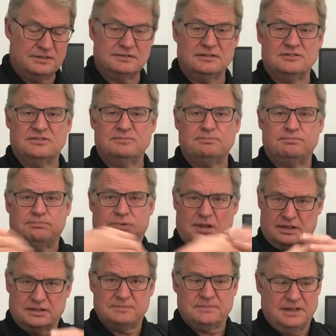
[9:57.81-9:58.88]
and just
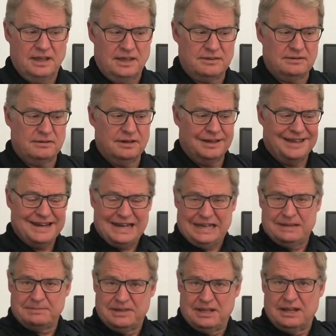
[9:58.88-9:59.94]
plug them together and
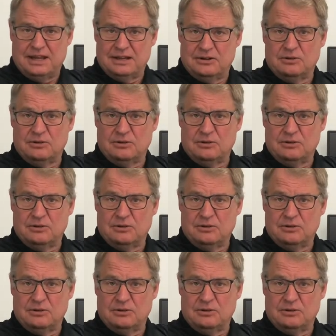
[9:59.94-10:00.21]
eliminate